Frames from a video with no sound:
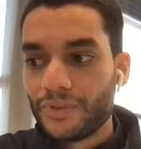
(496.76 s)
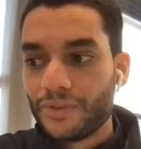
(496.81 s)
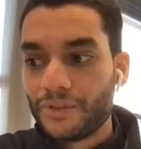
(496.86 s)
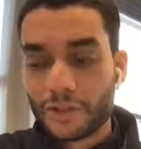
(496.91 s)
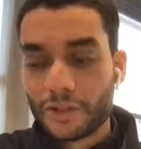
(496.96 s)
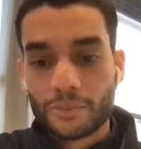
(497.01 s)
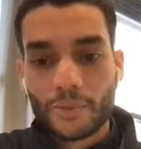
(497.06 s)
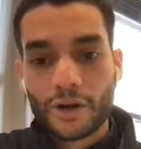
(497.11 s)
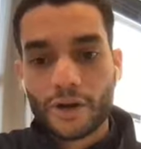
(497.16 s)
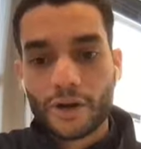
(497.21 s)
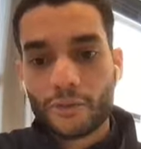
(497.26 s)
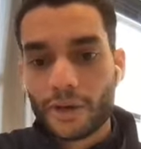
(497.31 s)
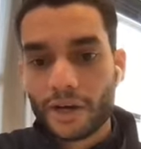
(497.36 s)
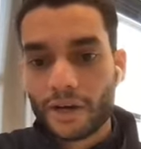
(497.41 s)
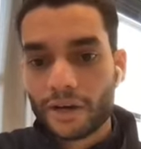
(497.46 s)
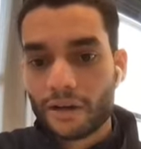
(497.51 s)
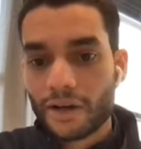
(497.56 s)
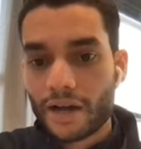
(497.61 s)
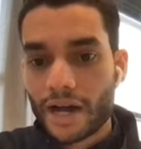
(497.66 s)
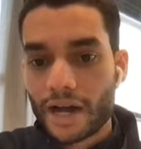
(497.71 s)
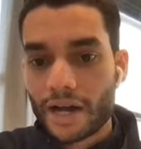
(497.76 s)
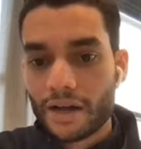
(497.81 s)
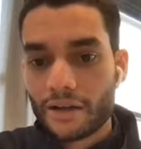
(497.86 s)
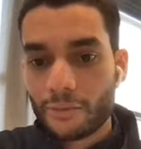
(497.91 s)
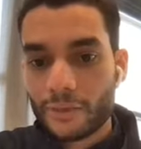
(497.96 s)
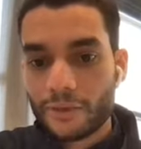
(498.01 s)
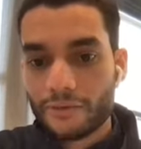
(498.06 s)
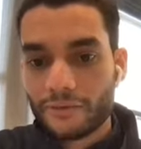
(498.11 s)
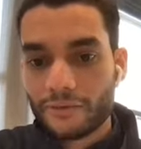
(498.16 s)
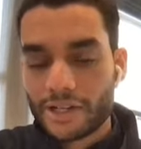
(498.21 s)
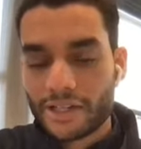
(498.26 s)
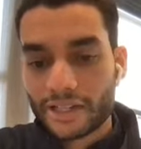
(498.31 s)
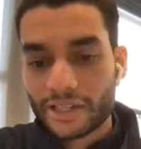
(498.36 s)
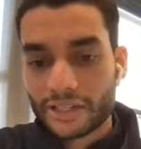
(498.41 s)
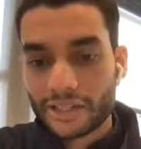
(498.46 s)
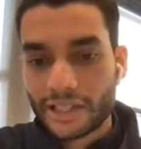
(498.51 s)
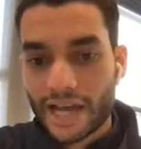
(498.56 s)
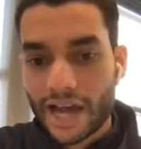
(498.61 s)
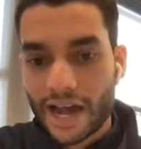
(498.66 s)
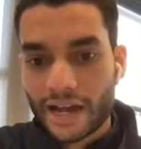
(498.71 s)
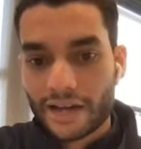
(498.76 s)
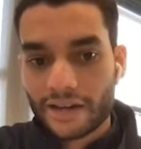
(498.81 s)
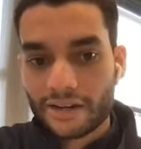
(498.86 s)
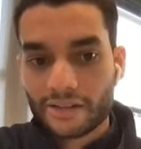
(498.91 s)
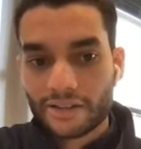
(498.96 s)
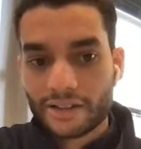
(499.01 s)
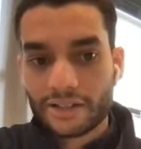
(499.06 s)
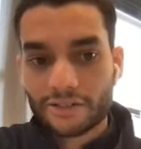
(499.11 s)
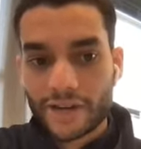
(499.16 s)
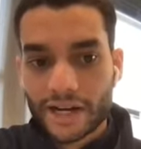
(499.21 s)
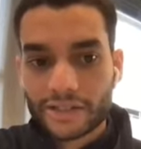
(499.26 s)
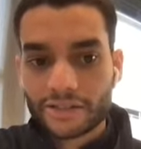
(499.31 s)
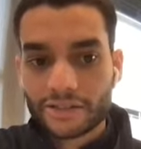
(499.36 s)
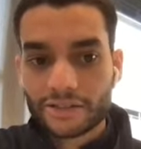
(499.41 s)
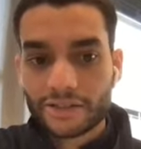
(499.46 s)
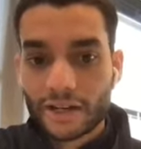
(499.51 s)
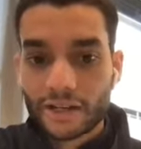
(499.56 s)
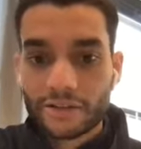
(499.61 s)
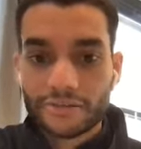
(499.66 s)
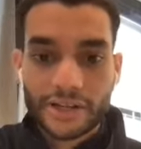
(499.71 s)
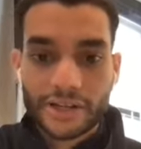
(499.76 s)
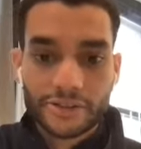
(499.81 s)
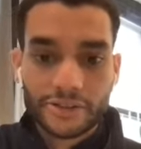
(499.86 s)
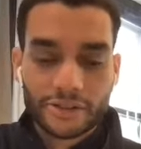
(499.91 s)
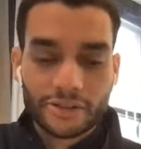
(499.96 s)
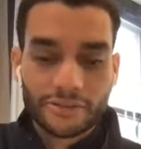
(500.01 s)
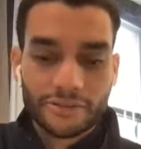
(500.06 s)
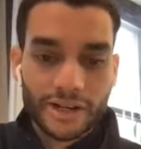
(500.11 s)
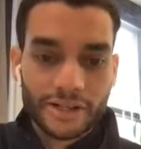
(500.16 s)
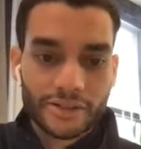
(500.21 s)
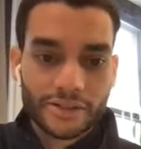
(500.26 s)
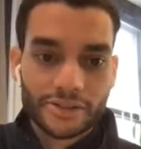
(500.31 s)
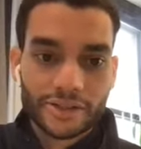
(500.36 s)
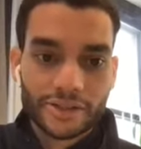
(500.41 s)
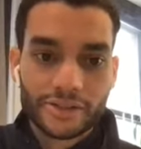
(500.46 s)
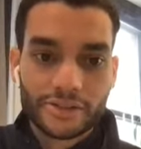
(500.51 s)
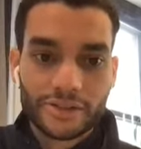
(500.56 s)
To the point where we've recently hired a director of HR Advisory.